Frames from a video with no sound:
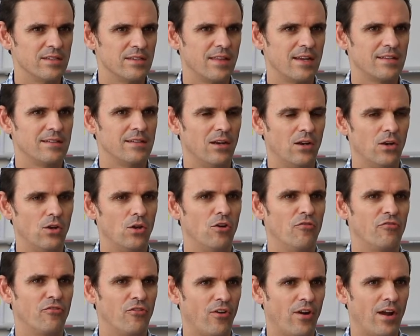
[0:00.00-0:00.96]
And they did a
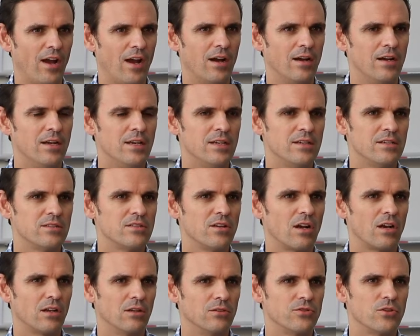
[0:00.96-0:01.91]
lot for our
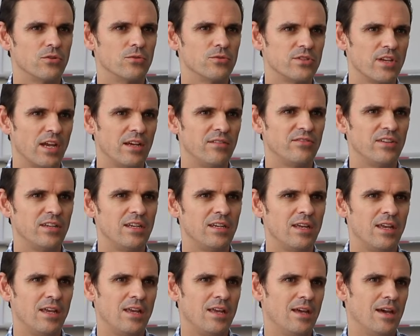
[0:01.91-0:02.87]
psychological
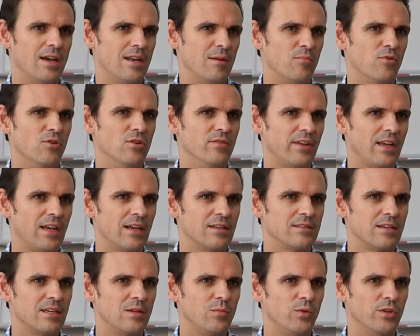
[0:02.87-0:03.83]
safety and improving our
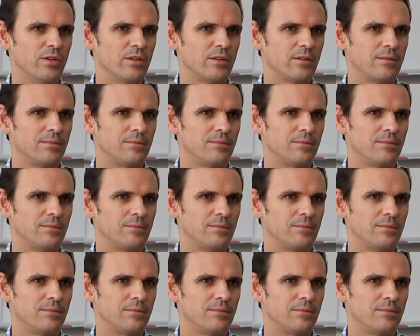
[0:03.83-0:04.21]
teamwork.